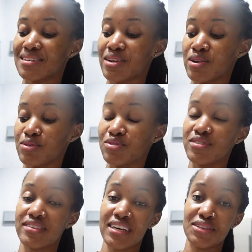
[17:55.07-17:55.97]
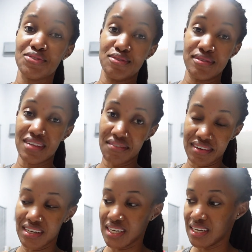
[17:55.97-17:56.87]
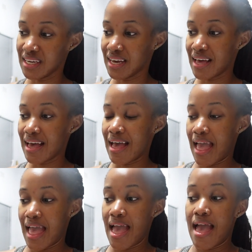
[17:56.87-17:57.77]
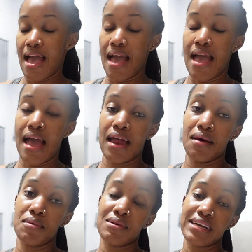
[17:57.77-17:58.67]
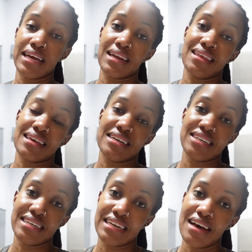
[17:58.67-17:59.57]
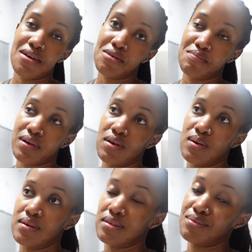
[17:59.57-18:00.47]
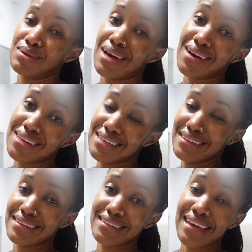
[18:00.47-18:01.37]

close to ten to seven. And I'm only getting in the kitchen now because we can't eat